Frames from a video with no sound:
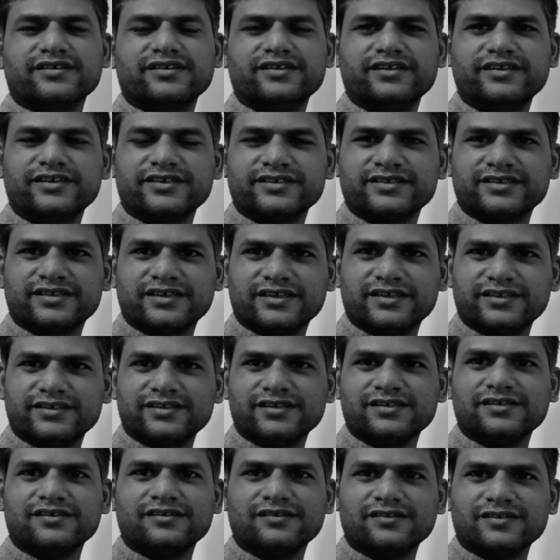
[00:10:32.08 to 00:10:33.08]
Linux
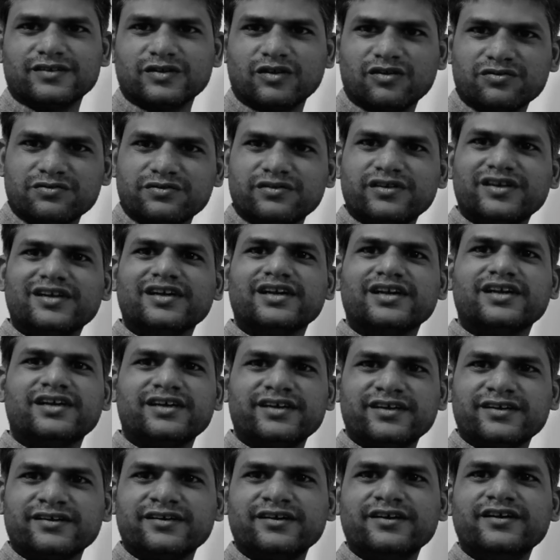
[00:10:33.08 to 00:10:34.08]
kernel software
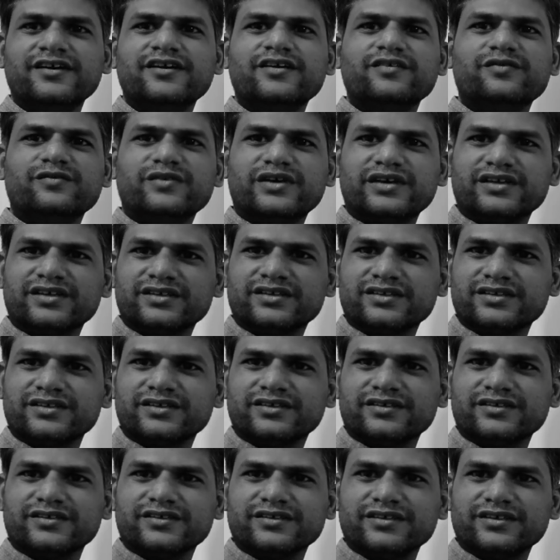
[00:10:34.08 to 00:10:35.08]
layer, whereas
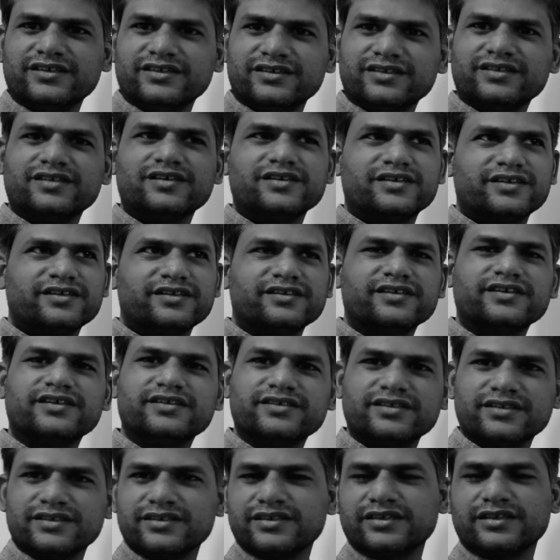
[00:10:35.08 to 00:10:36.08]
in certain
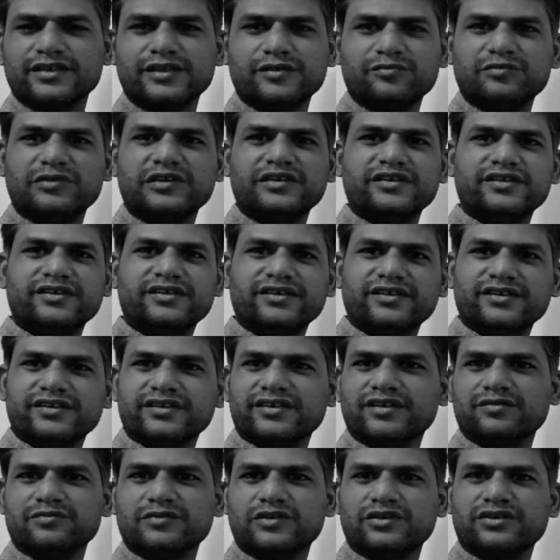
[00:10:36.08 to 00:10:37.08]
cases it can be
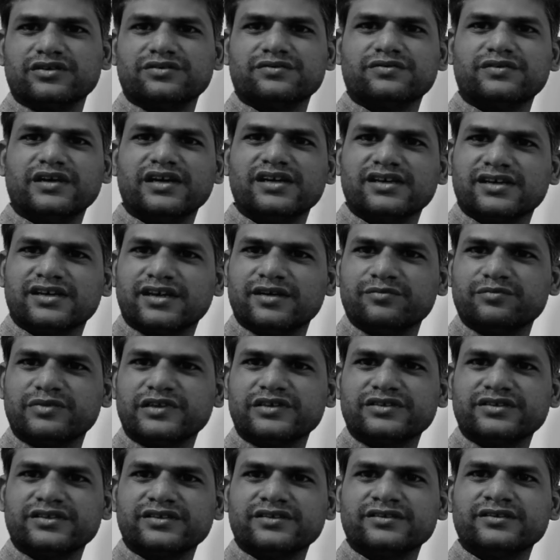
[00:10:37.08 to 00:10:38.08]
some sort of file
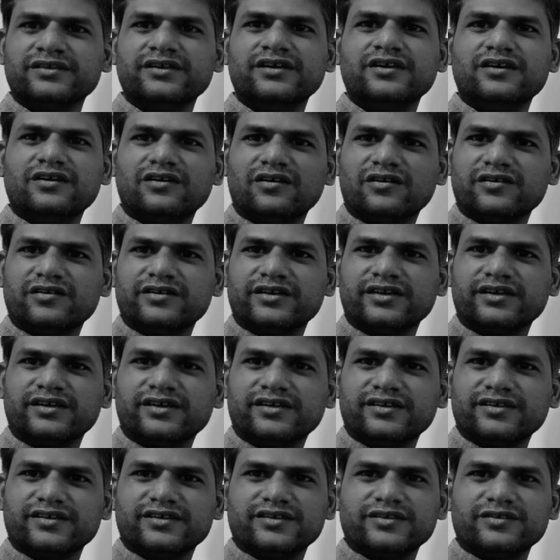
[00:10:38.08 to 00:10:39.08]
compression on a,
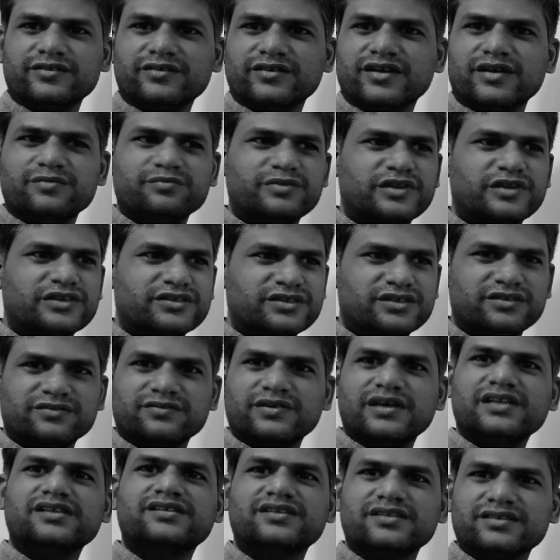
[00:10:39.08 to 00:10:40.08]
you know, compressed
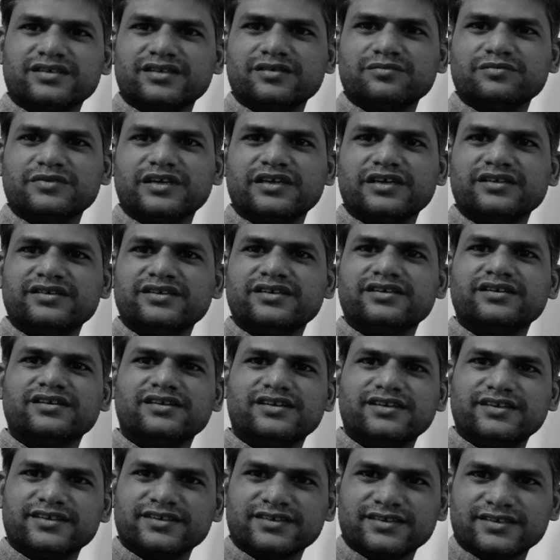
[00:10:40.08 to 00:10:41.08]
file system done in
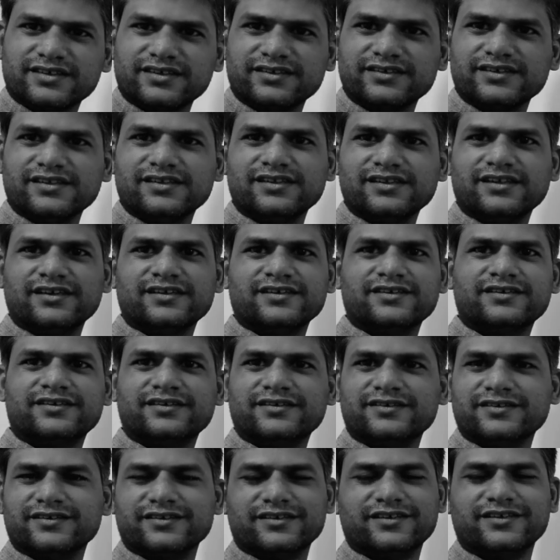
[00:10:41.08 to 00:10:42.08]
Linux kernel layer
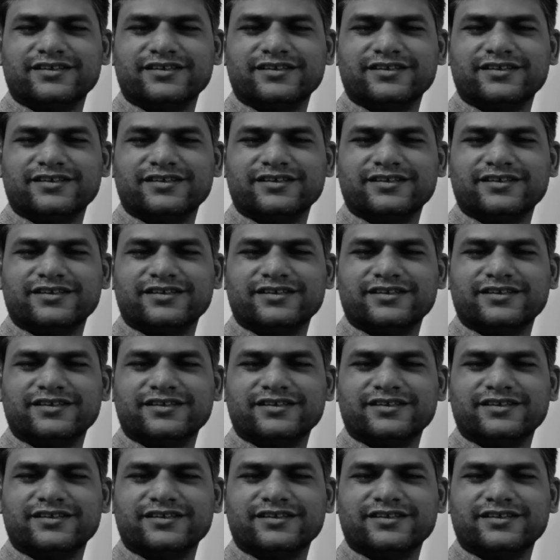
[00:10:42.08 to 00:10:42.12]
and